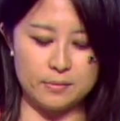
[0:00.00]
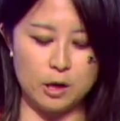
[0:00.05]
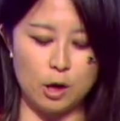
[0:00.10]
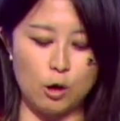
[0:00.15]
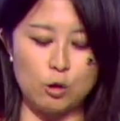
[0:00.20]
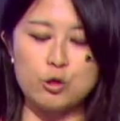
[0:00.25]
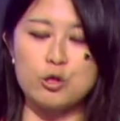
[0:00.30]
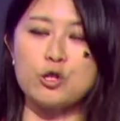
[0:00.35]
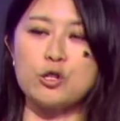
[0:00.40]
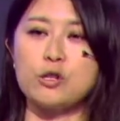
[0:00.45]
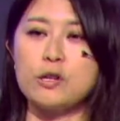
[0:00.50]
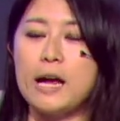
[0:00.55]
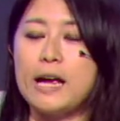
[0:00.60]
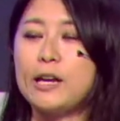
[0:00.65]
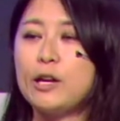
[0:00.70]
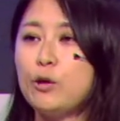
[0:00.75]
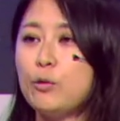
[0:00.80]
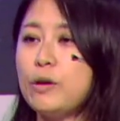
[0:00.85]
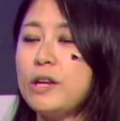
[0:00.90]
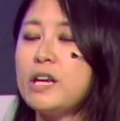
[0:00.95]
culture,
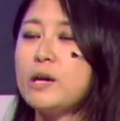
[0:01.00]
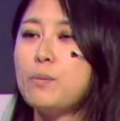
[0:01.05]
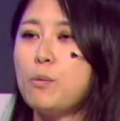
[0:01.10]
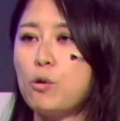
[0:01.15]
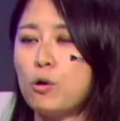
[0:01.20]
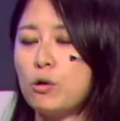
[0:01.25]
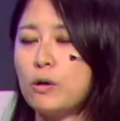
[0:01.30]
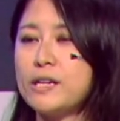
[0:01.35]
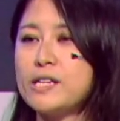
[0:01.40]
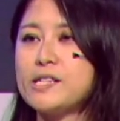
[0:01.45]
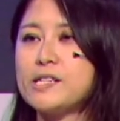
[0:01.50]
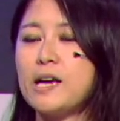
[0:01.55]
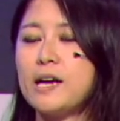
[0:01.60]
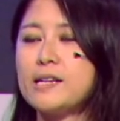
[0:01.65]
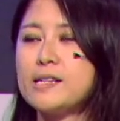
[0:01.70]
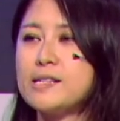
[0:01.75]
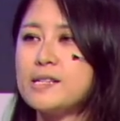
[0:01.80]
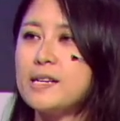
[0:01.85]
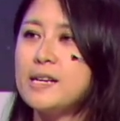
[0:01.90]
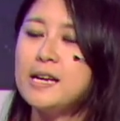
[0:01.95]
and unique moral
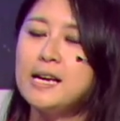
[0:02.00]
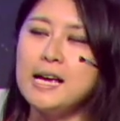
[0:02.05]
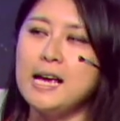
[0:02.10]
insights.